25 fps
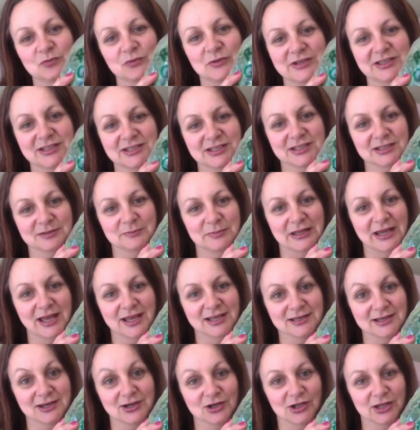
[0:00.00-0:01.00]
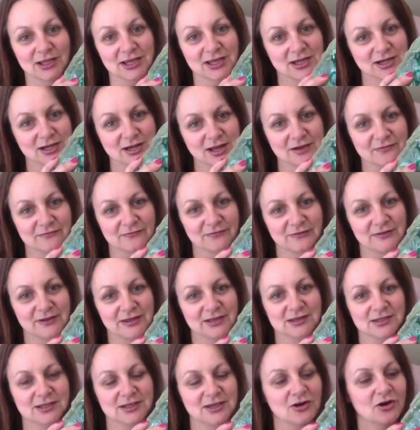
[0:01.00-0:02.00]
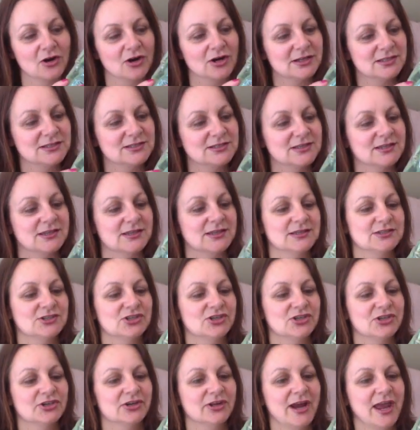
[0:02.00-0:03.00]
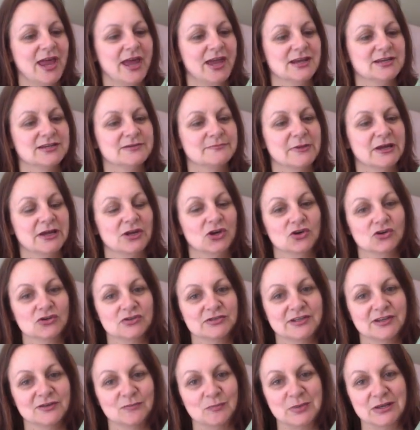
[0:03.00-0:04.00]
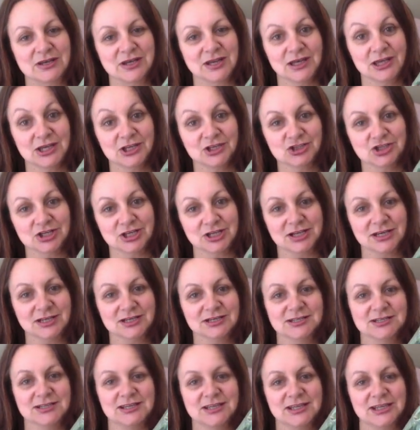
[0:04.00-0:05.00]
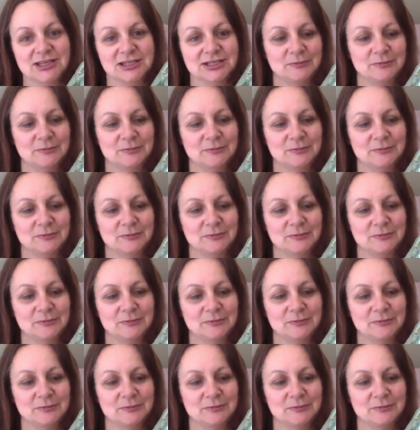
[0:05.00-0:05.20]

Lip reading: We didn't plant nearly enough in the yard this year, and my girls have been itching to eat